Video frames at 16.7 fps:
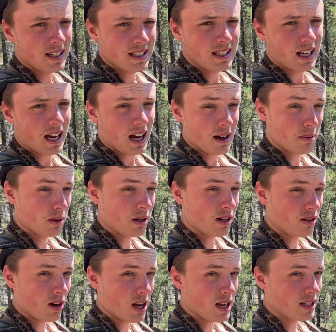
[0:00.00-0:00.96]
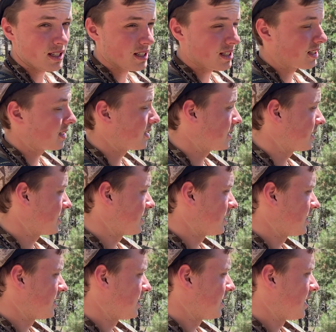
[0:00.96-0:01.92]
yeah, pretty crazy.
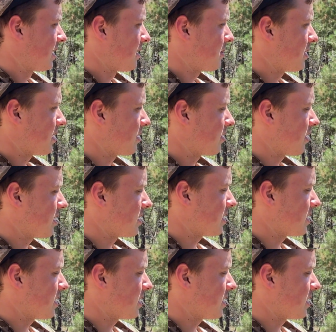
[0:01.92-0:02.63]
Crazy,